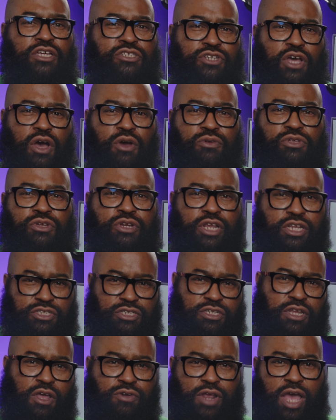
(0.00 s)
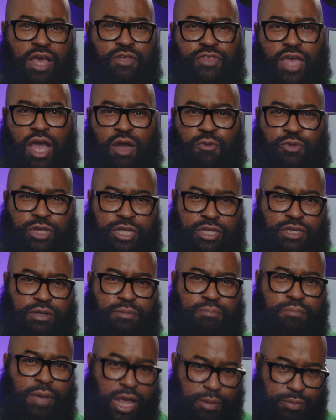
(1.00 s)
so you need to slow down that week,
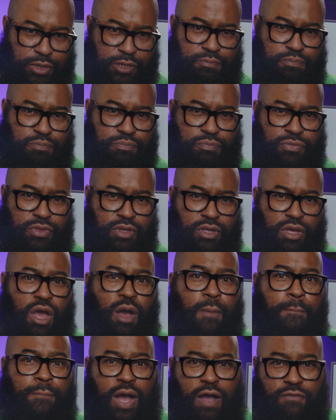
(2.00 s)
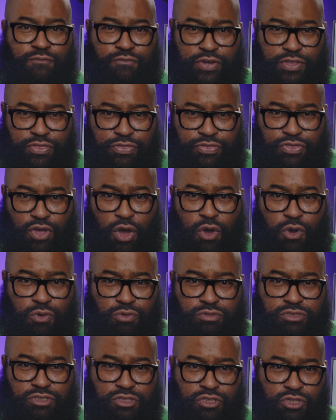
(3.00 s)
maybe. But for
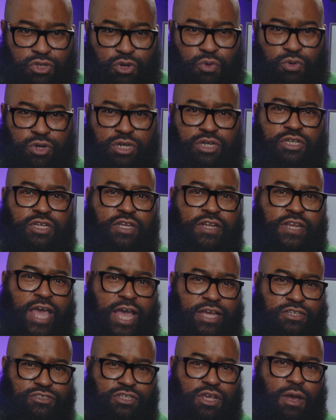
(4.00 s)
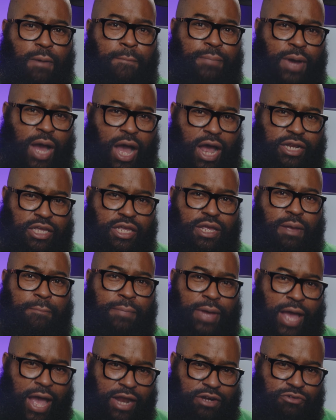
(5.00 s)
those newer, Connect's body
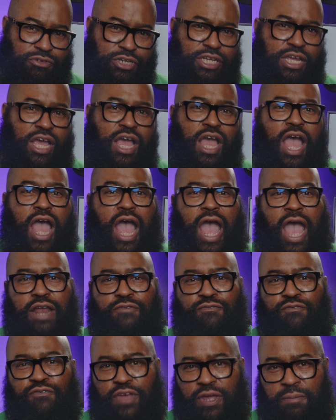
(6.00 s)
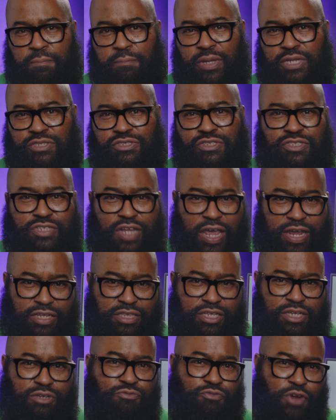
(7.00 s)
battery and Fitbit's
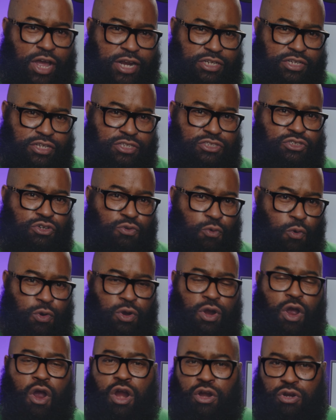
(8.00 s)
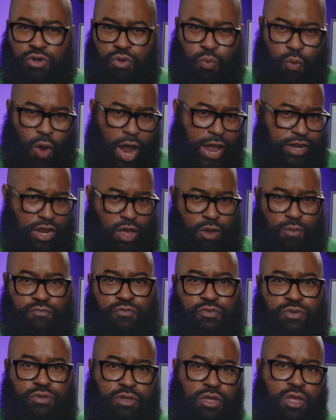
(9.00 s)
Daily Readiness Score are quite
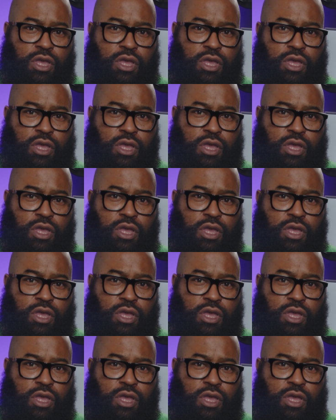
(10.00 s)
helpful.